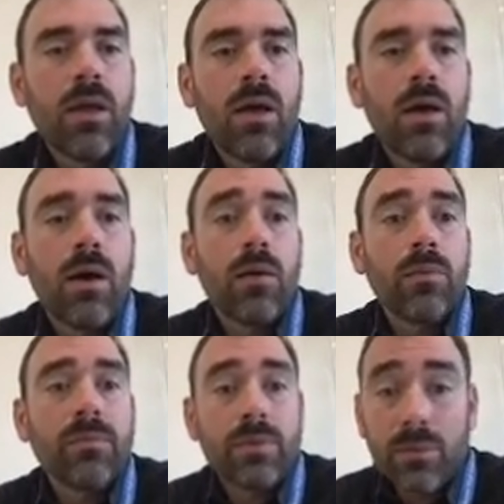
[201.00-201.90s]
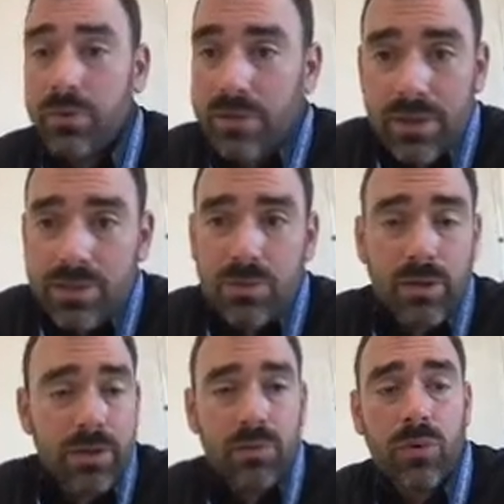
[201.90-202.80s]
Then we've got this one,
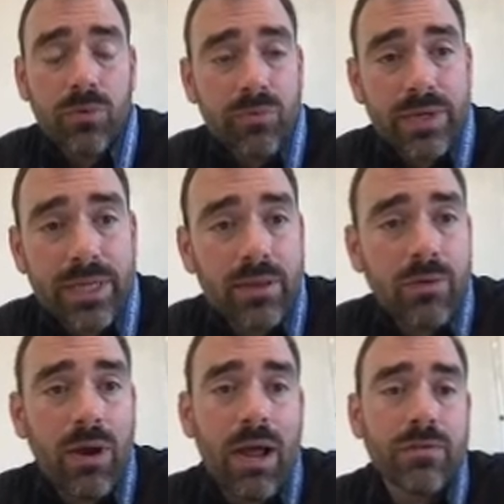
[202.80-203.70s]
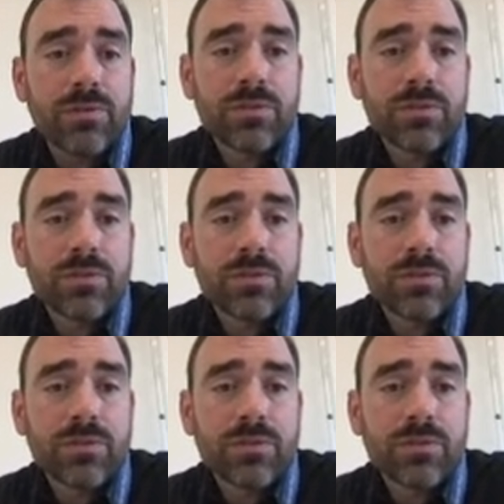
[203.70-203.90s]
another one, reading the graph.